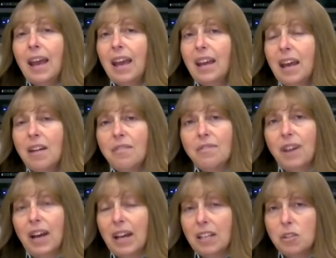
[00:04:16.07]
And how
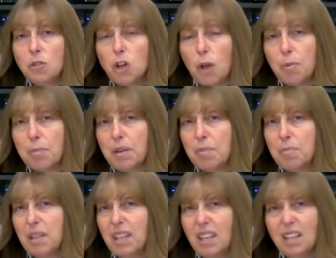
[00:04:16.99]
fine you chop them
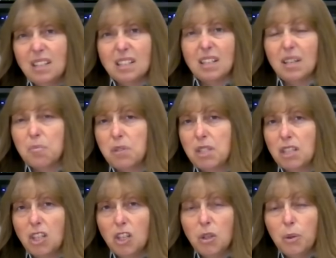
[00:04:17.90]
up, again, is up to
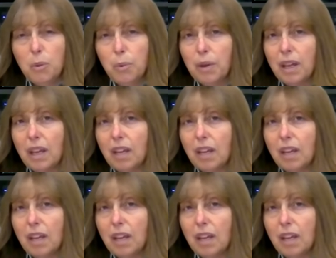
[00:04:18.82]
you.